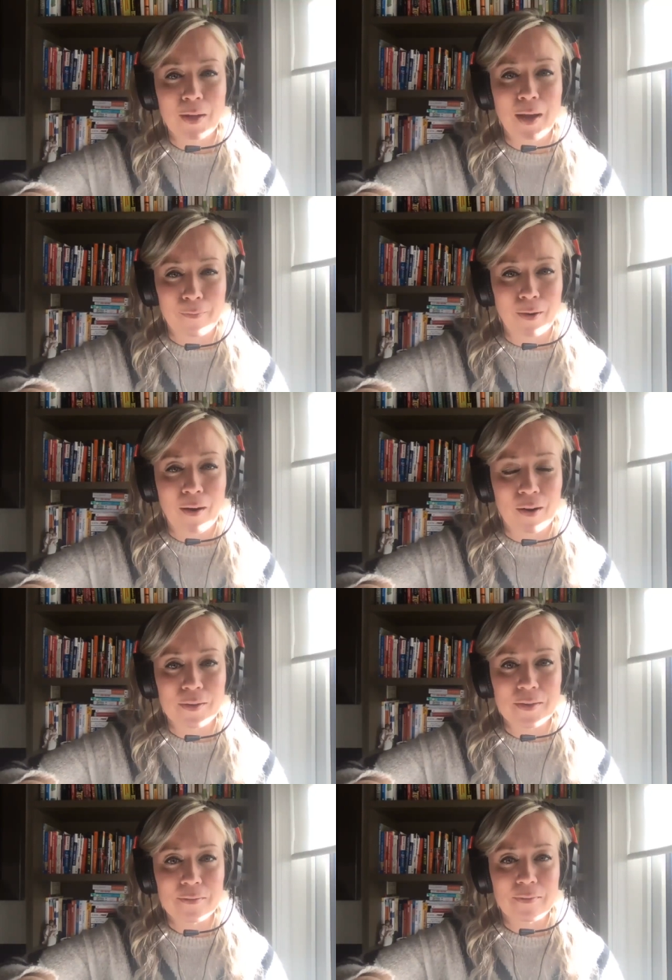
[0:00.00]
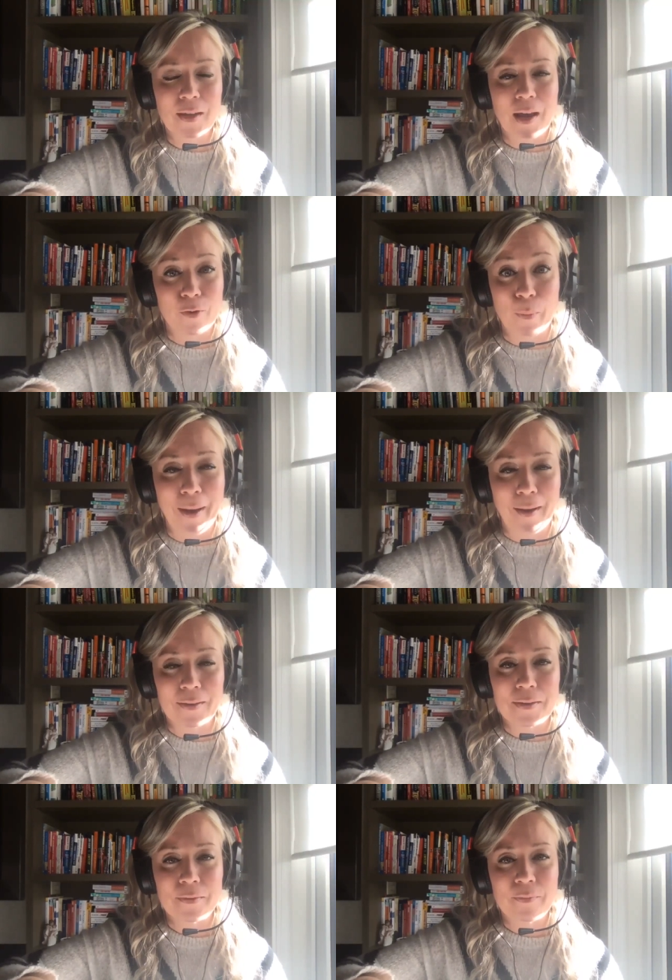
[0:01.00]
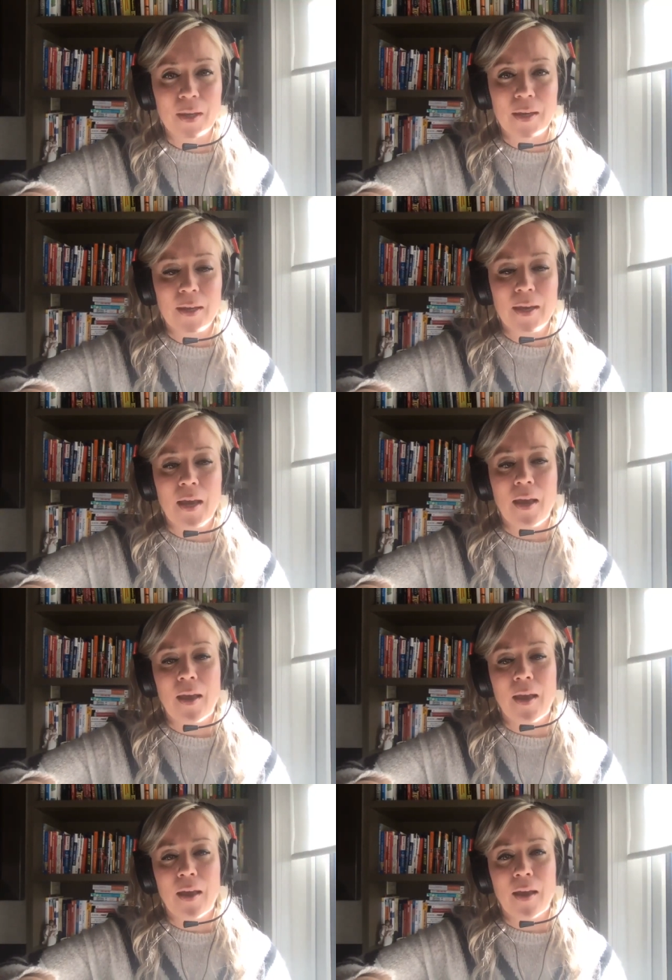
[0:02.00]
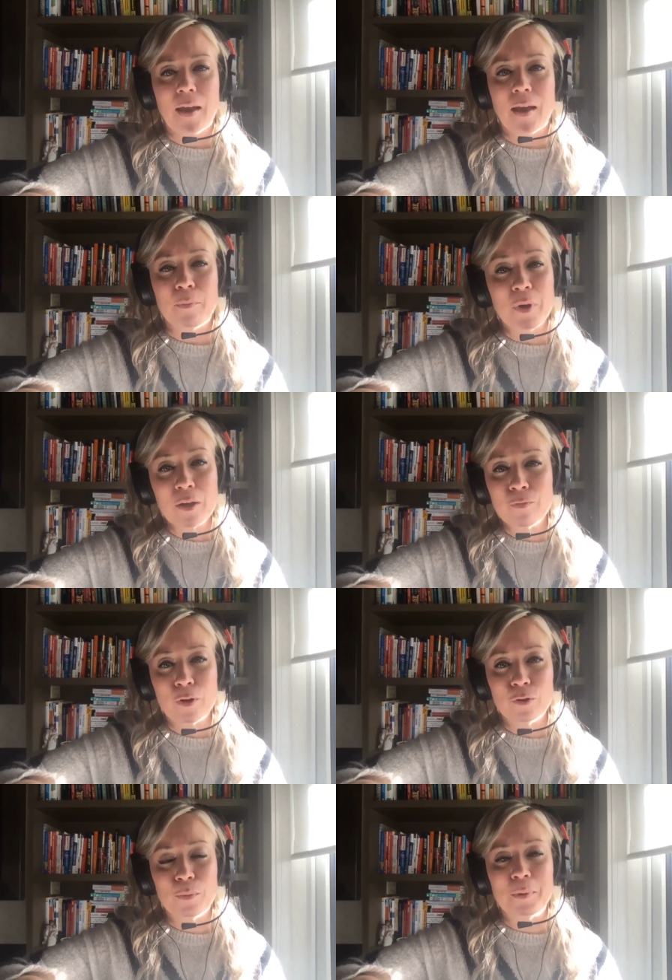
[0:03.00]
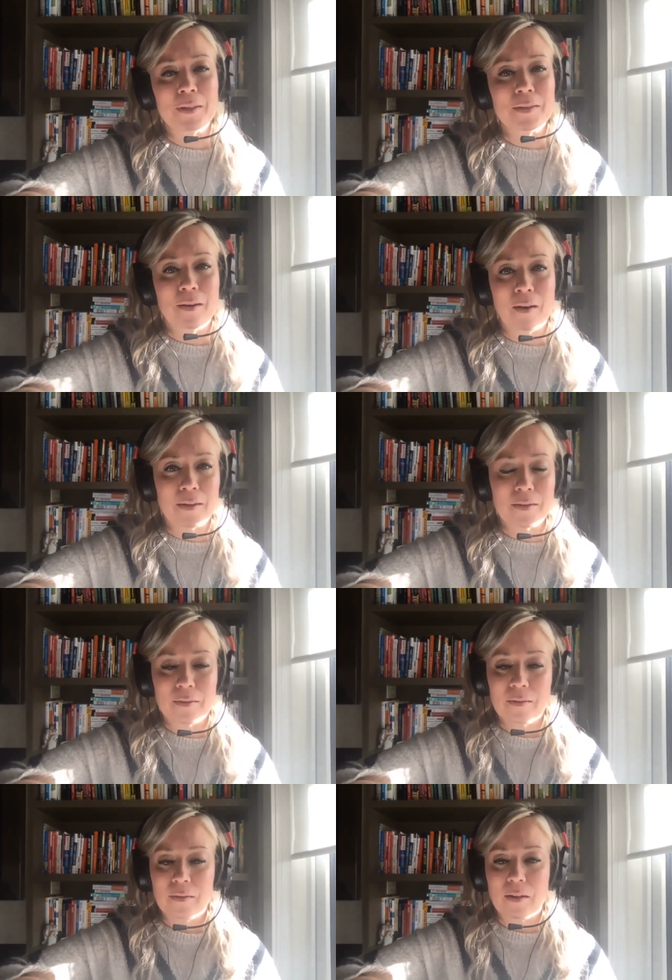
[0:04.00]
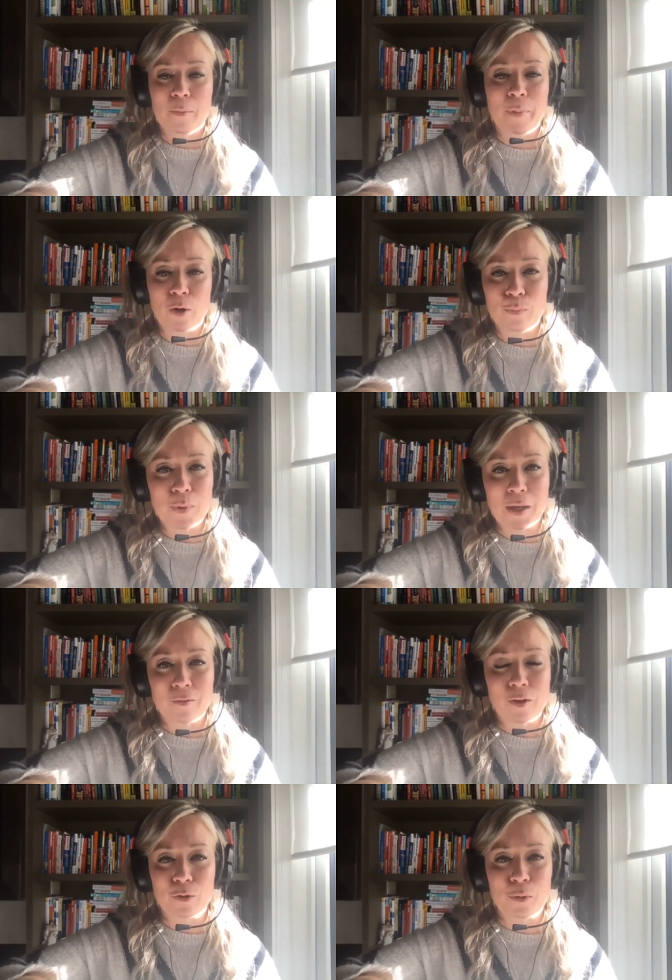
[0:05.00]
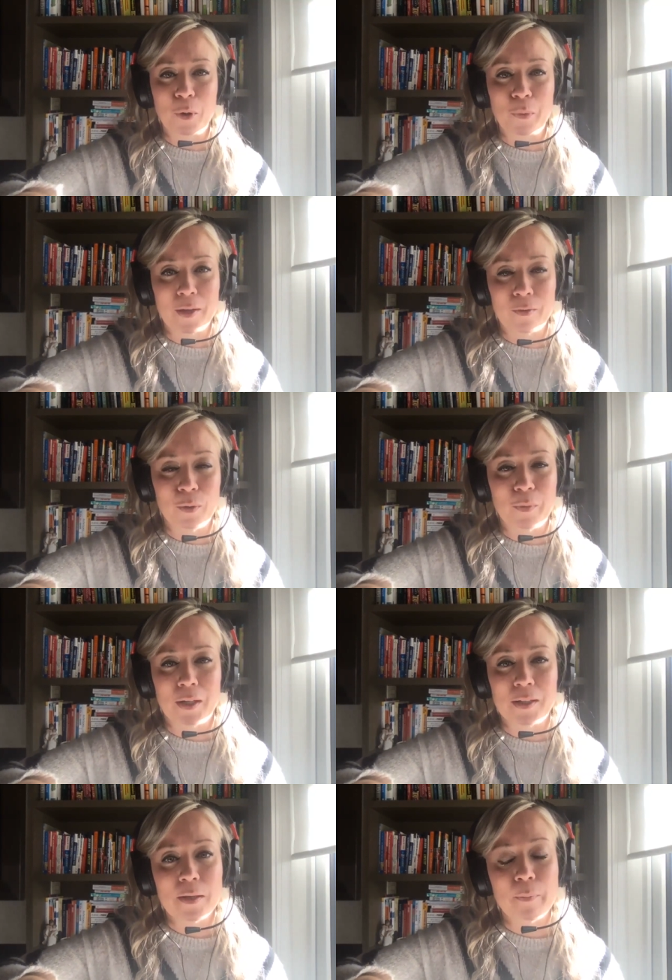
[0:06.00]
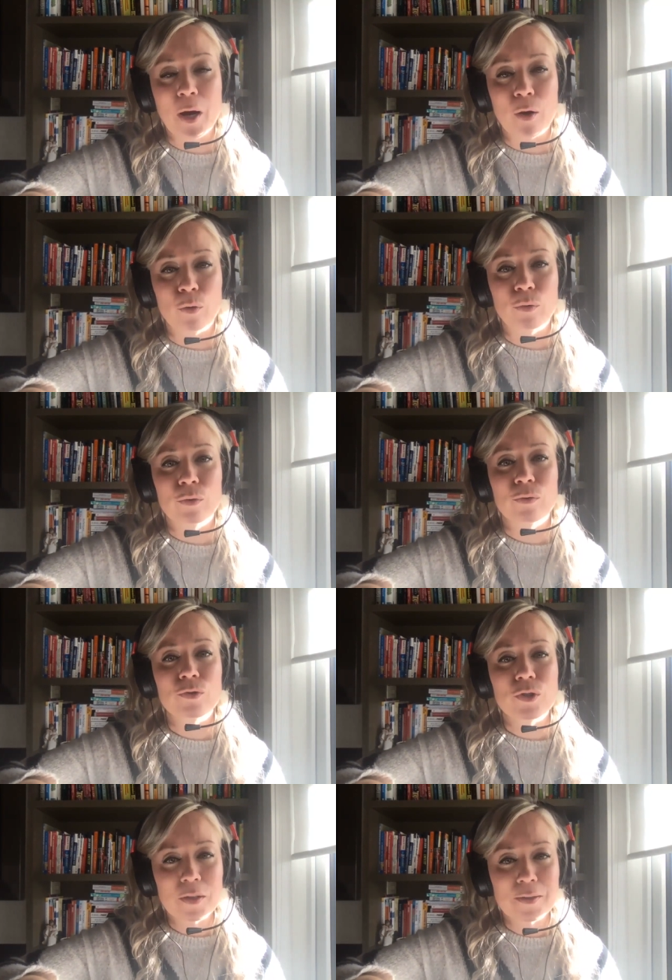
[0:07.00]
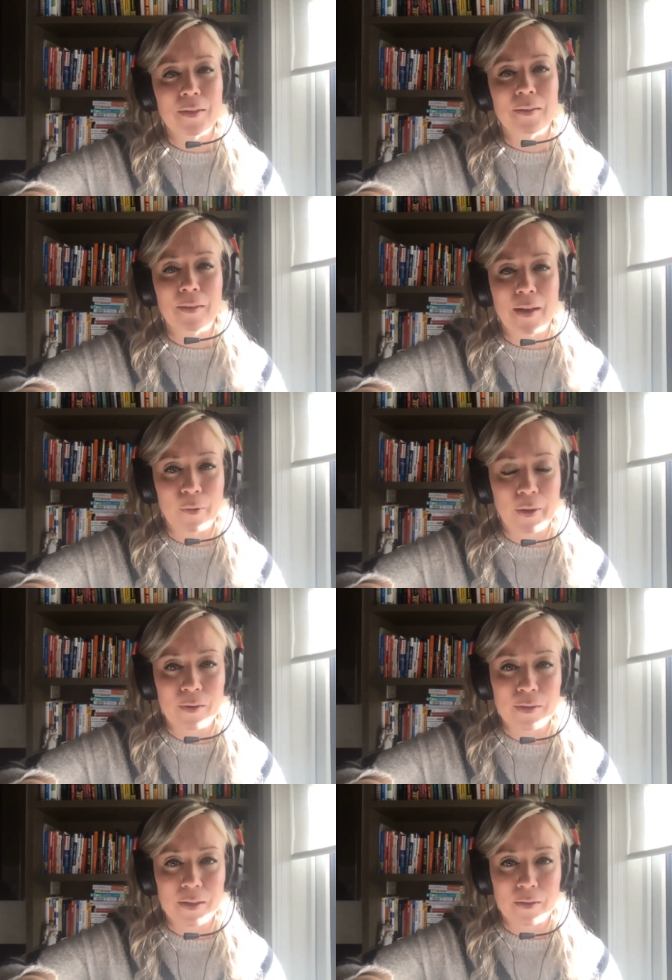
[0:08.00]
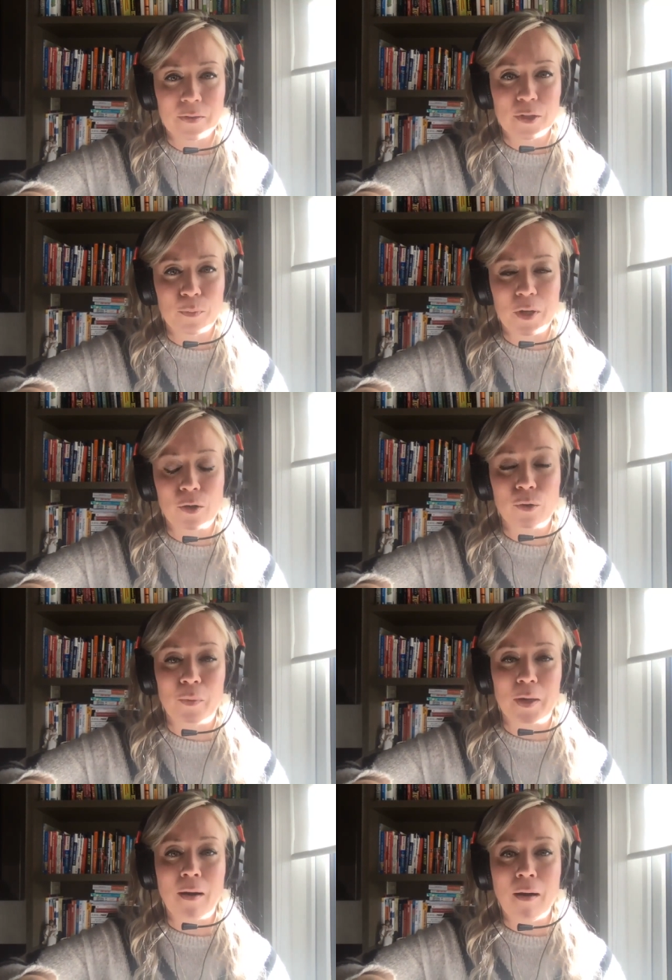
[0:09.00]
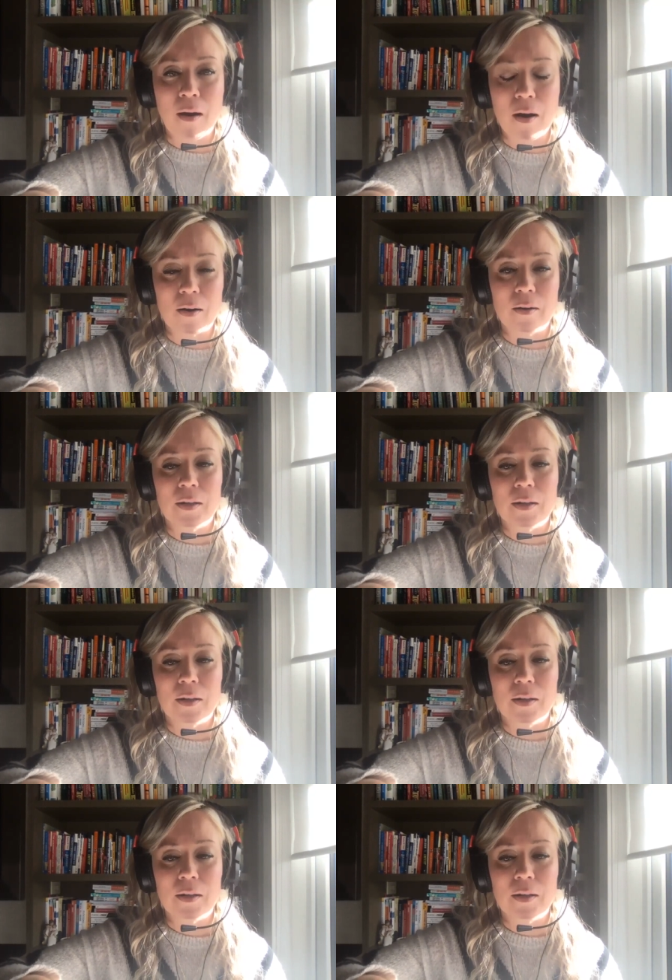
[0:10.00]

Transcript: have our hearts, have our backs. And being vulnerable is not about being vulnerable with everyone. It's about just allowing ourselves to be who we are.